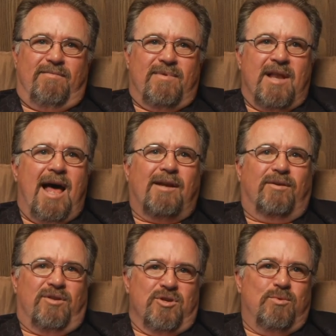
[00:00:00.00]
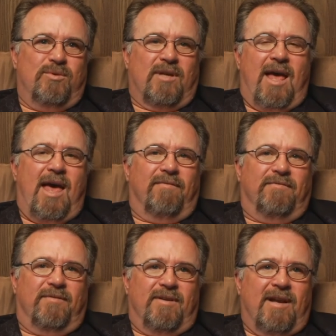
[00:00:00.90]
not use. I have
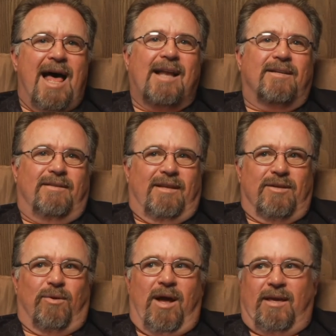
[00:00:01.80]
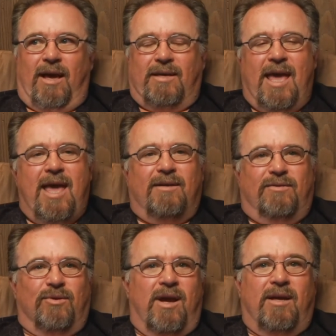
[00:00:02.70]
not, I
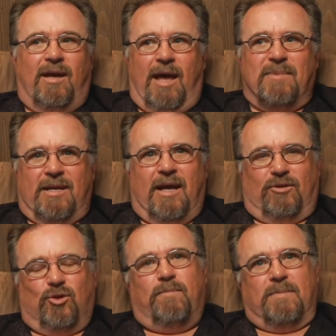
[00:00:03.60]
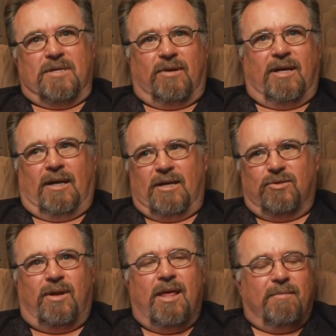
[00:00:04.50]
can't drink. I mean, I shouldn't be drinking. I
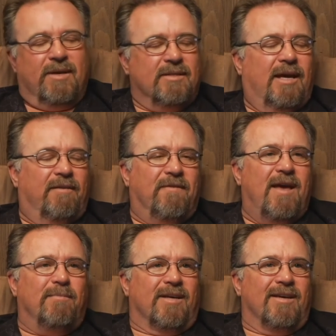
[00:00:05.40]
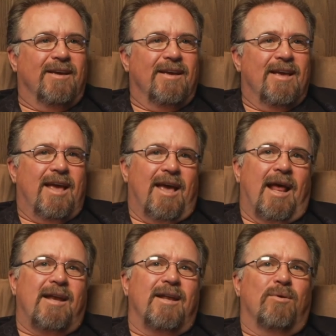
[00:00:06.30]
shouldn't, because I got a family,
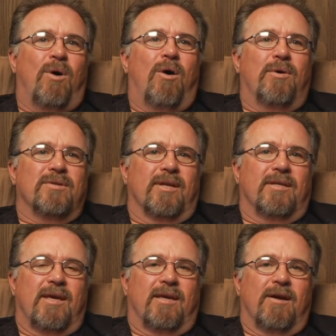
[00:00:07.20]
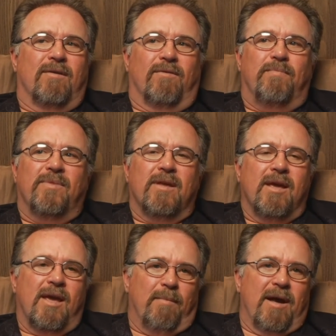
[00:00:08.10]
and I didn't know how I was going to take care of them.
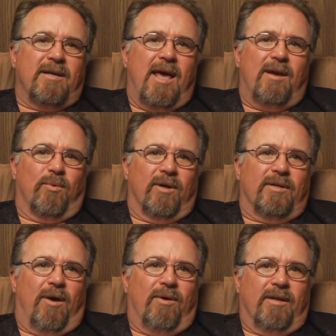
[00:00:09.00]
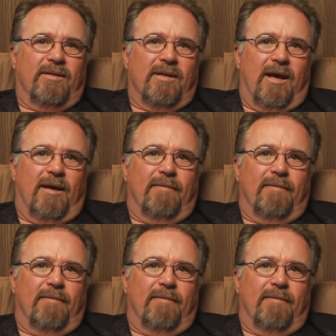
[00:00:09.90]
And my dad worked down at